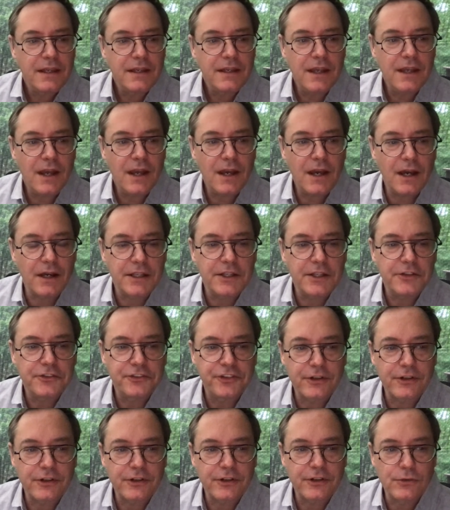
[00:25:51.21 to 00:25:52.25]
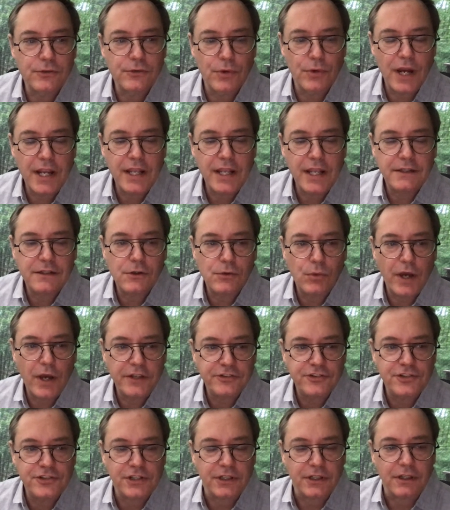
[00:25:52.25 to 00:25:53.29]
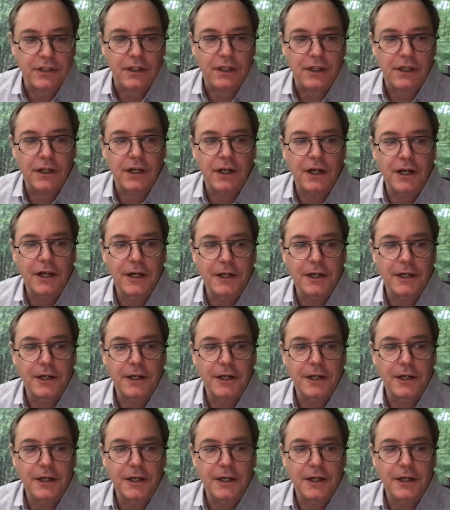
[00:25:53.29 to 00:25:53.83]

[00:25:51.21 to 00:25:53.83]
Yeah, it's a great question.